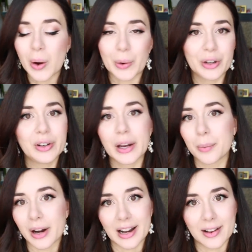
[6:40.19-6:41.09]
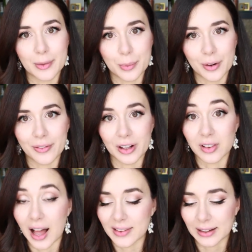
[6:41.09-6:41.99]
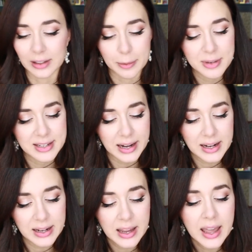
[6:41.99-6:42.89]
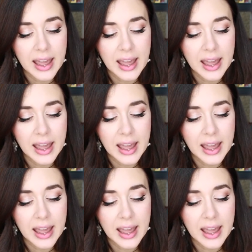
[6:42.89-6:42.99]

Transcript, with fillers: or you can wear it as more of a classic lipstick